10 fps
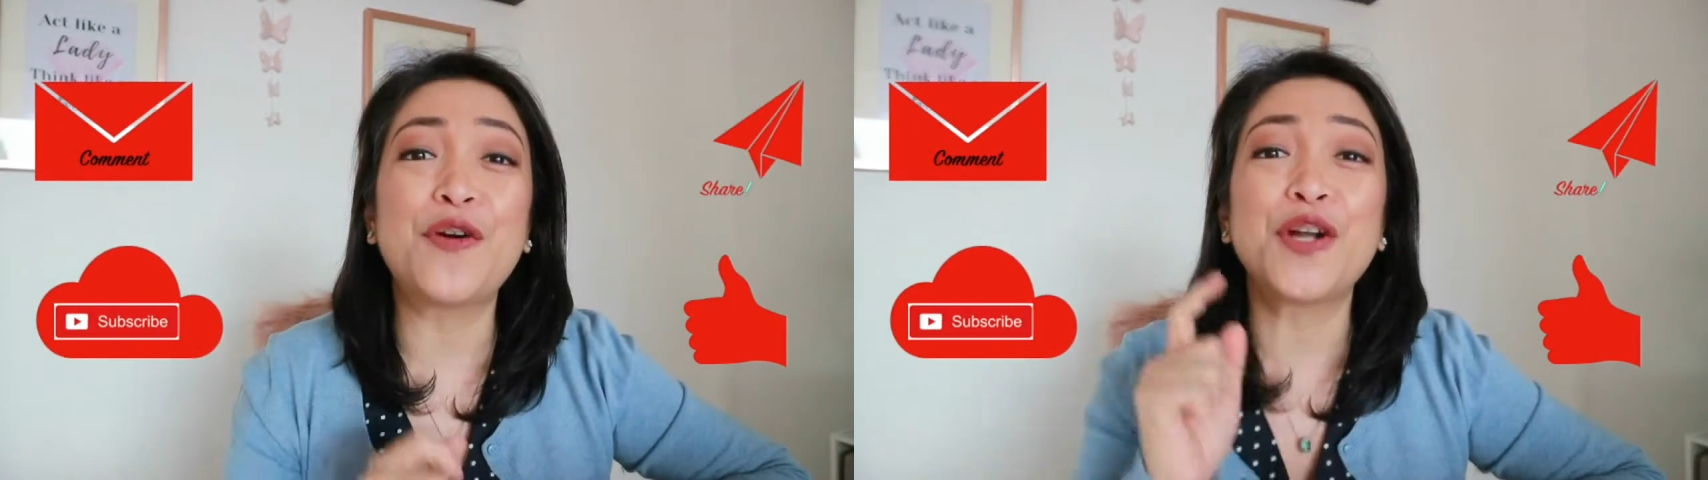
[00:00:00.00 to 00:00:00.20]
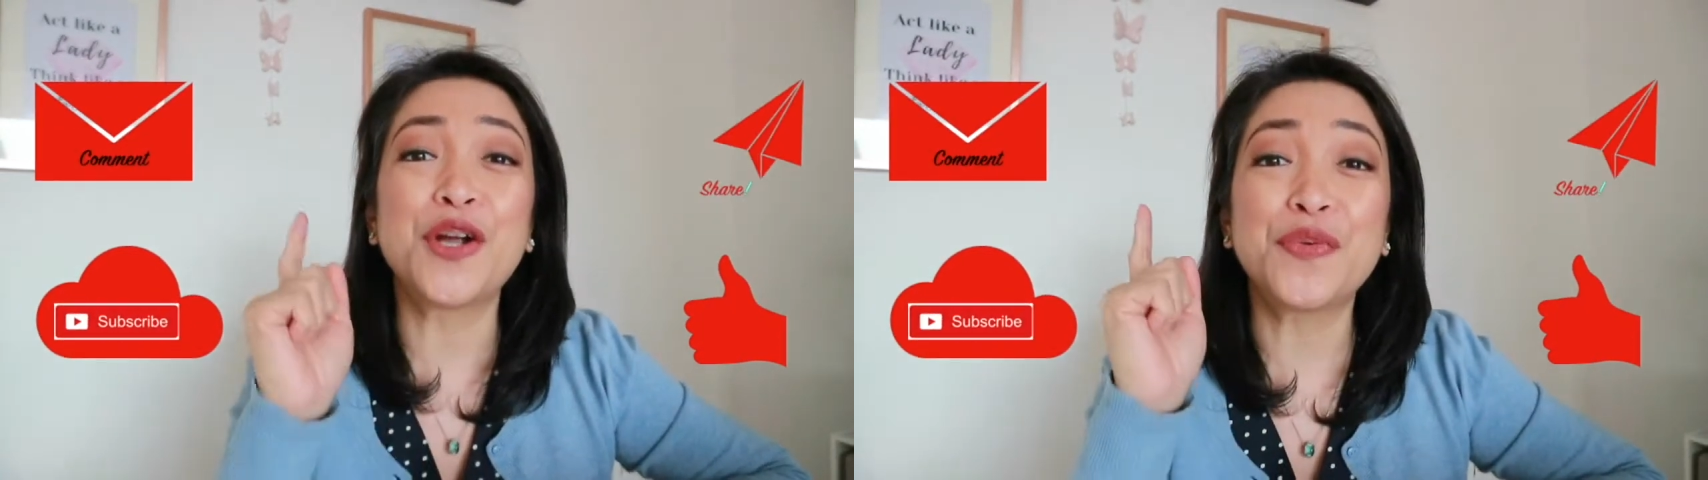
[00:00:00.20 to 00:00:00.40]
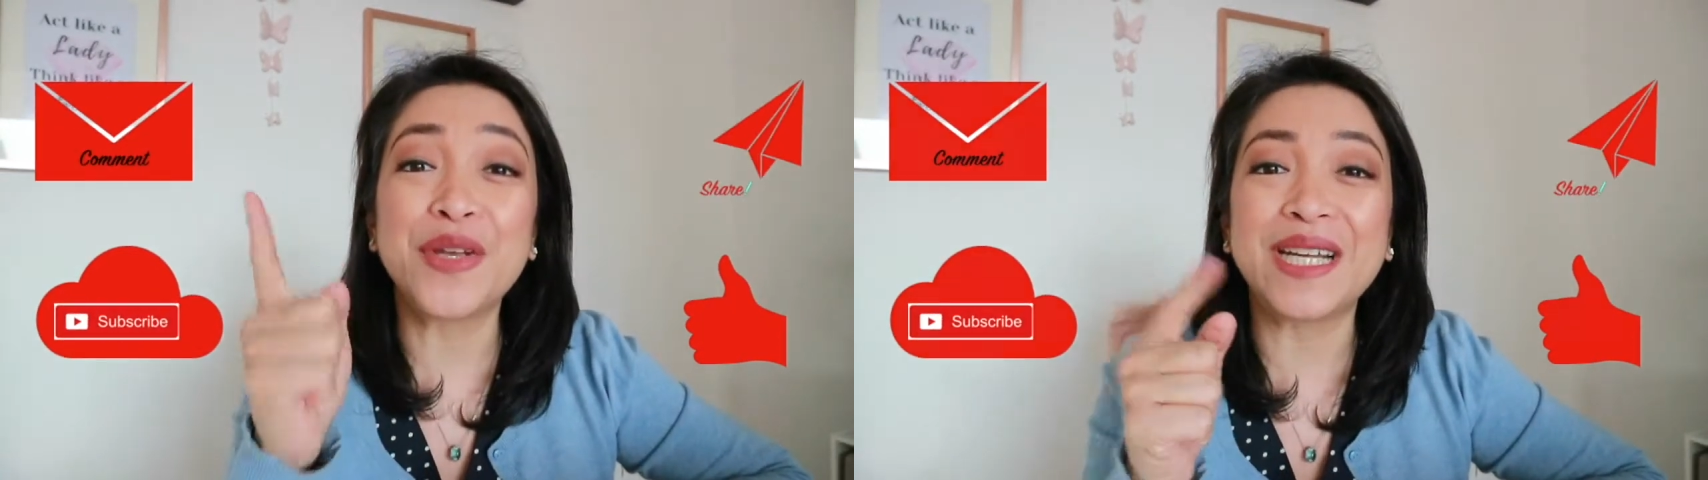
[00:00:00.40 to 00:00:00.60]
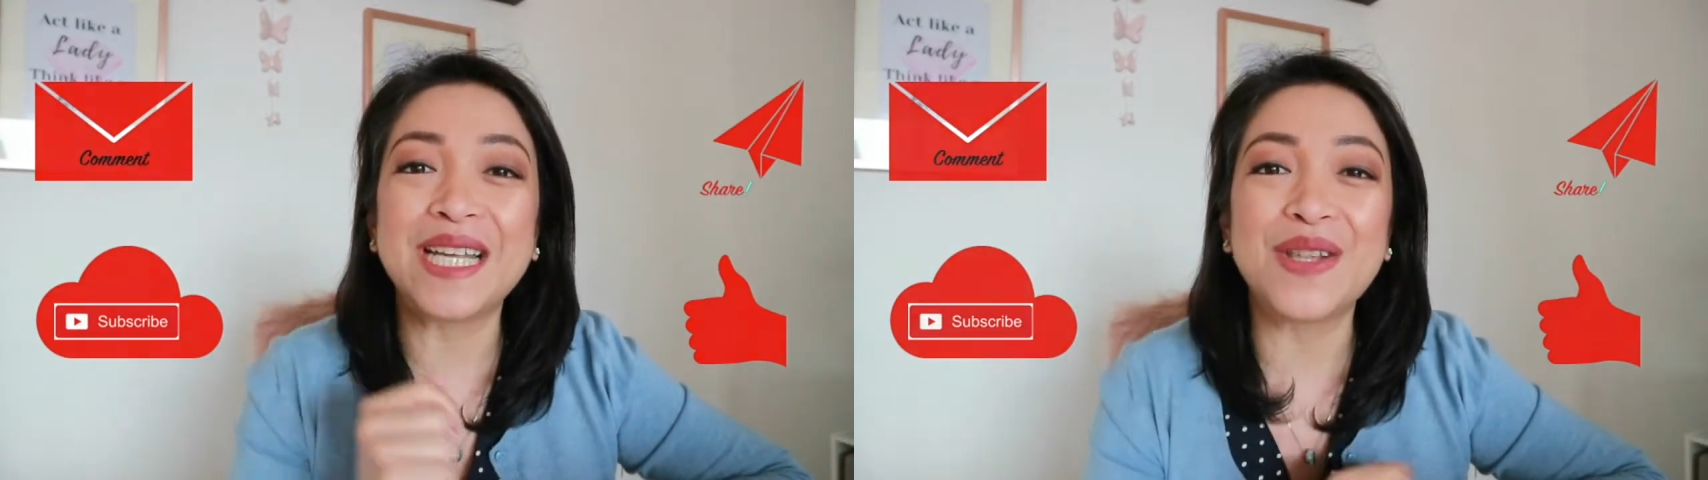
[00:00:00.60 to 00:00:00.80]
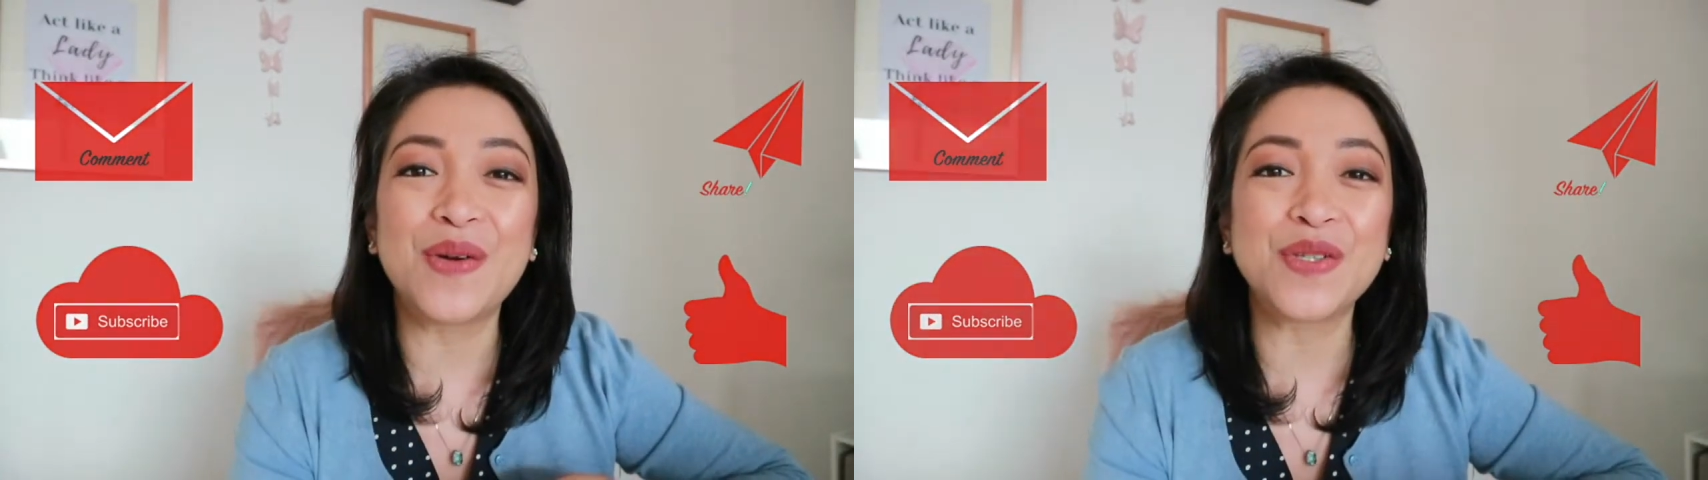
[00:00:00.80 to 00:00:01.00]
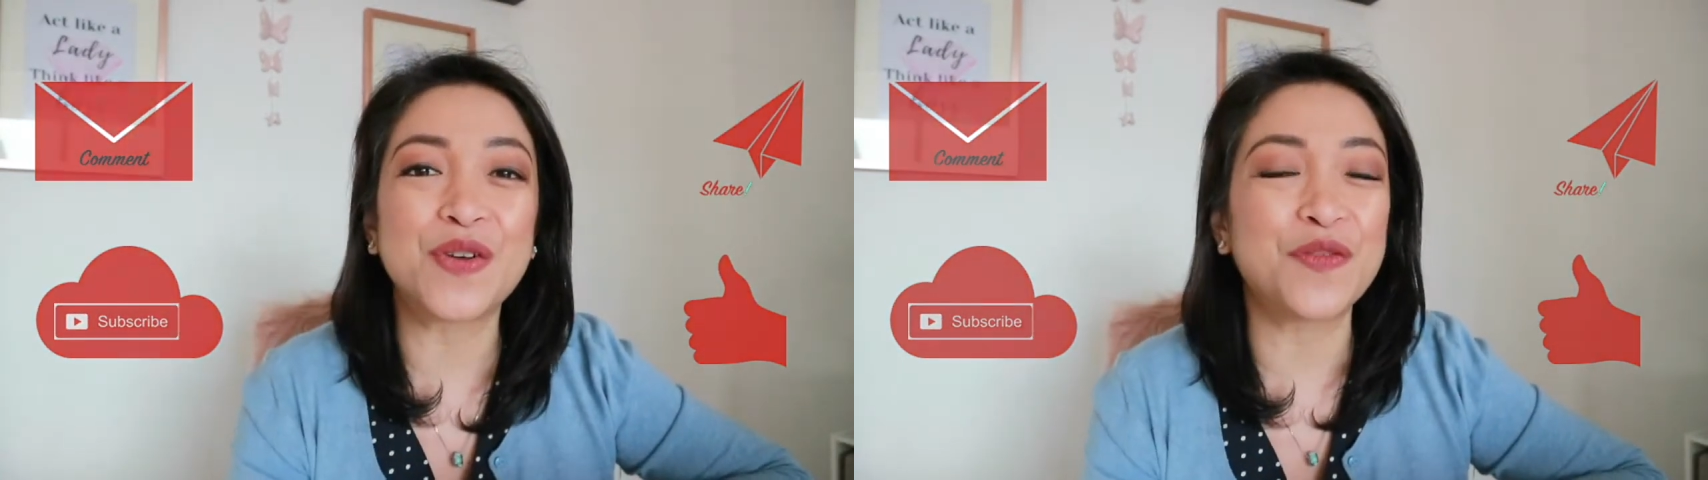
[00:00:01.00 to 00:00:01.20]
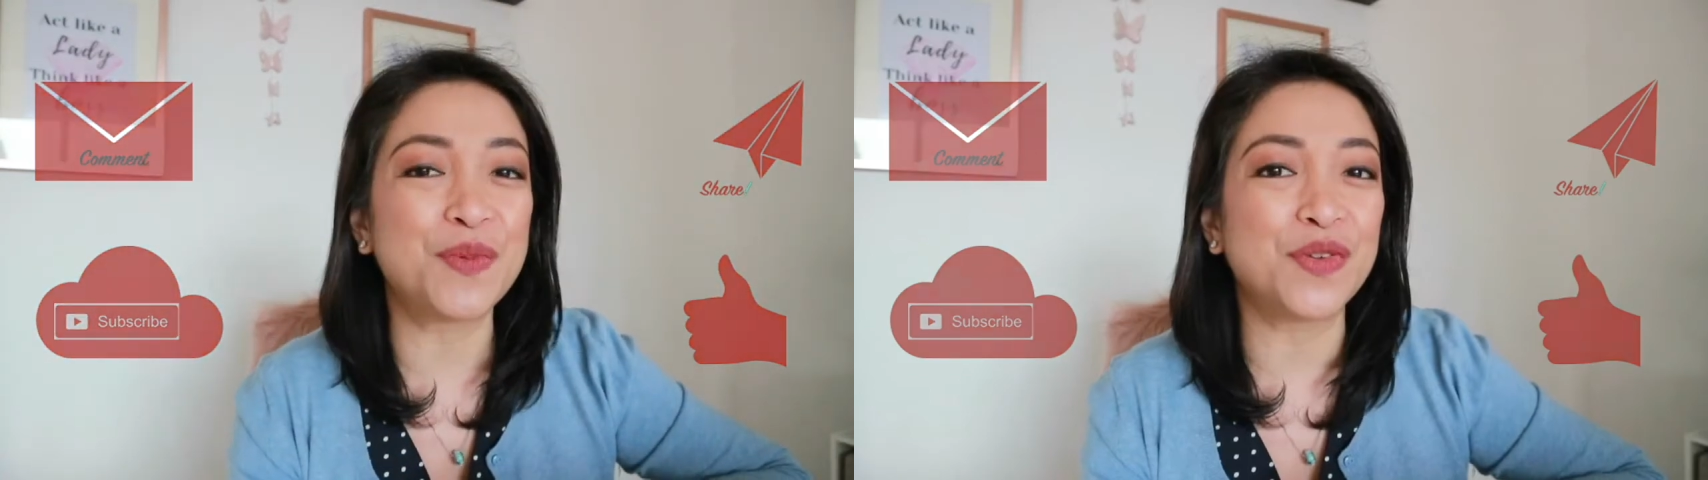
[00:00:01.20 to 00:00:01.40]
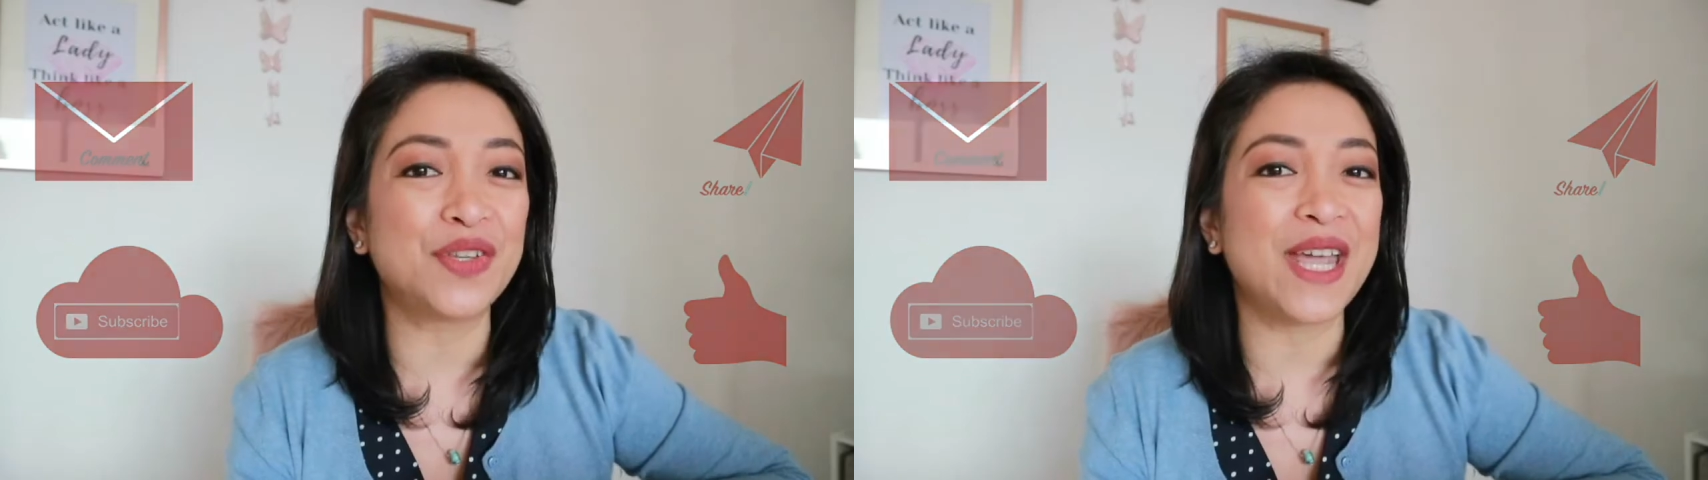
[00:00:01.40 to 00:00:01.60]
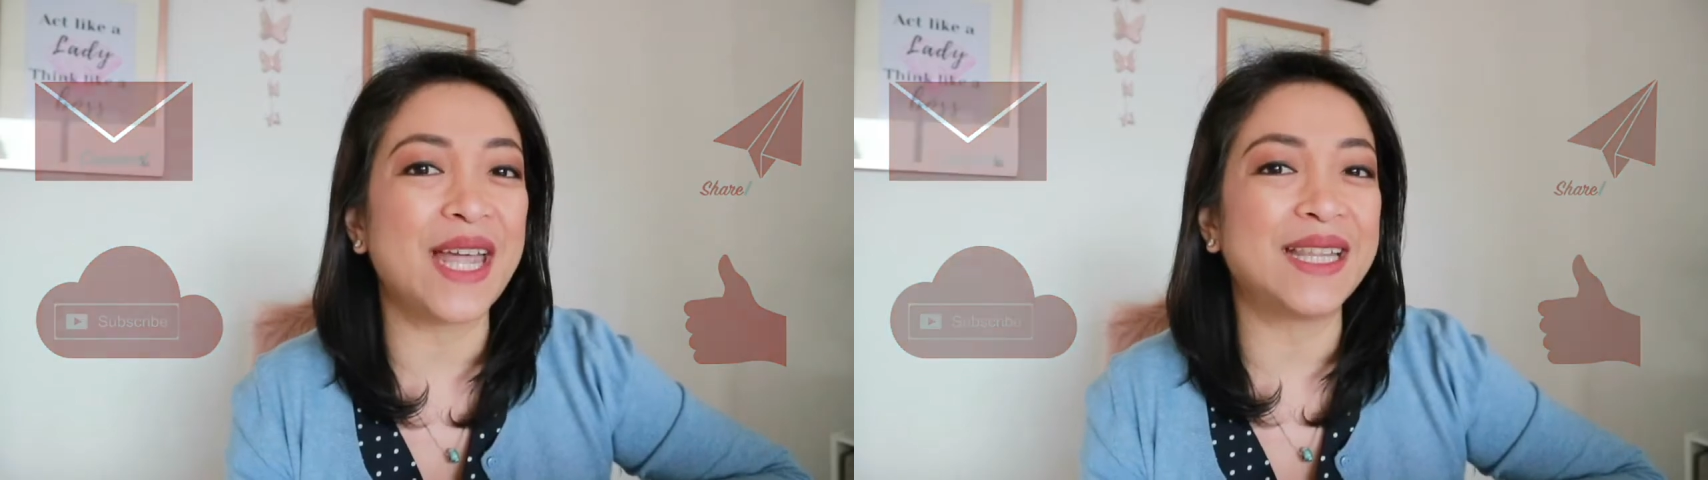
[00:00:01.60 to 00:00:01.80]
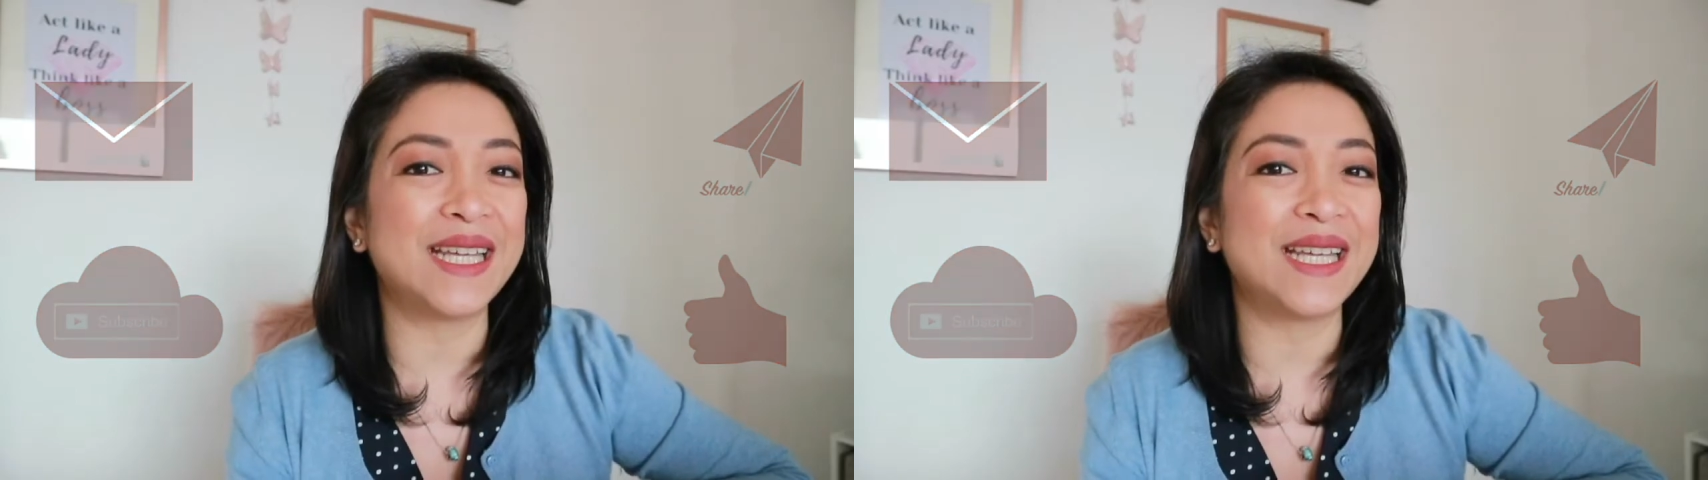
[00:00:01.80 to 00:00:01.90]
for your weekly dose of beauty and